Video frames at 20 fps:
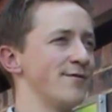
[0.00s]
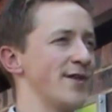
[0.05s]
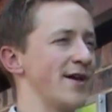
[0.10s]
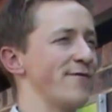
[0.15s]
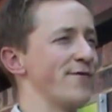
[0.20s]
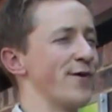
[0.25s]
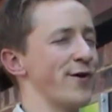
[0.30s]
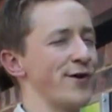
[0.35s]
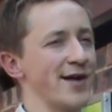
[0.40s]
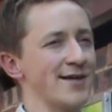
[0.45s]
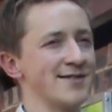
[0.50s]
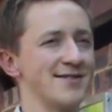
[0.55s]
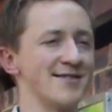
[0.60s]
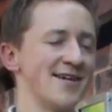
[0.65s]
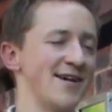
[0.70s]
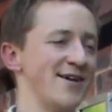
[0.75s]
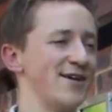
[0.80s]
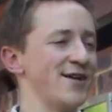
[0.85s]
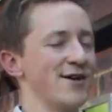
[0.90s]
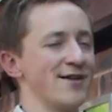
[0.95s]
They phone us and
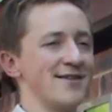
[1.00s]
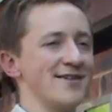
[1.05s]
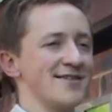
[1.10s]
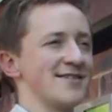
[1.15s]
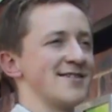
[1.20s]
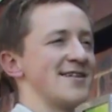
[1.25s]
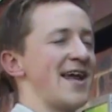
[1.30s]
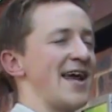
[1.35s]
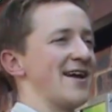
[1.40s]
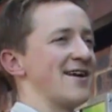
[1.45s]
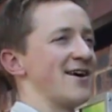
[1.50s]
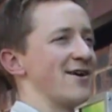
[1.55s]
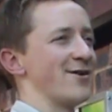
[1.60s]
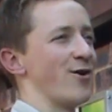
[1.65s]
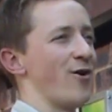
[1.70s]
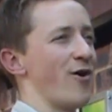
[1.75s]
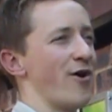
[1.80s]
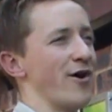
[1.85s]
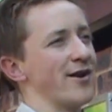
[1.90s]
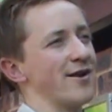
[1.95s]
say, there's a snake in our
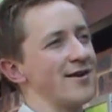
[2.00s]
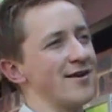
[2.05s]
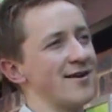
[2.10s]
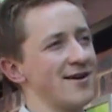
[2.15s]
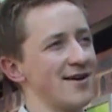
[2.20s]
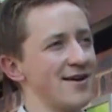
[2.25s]
garden.